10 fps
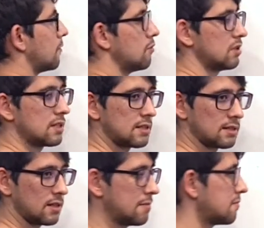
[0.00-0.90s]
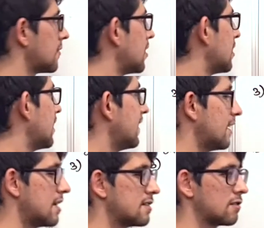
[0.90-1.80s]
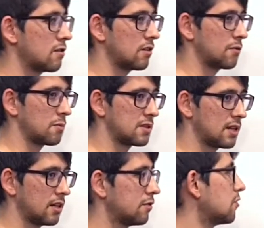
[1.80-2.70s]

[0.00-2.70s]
What does it say? Again, starting from the second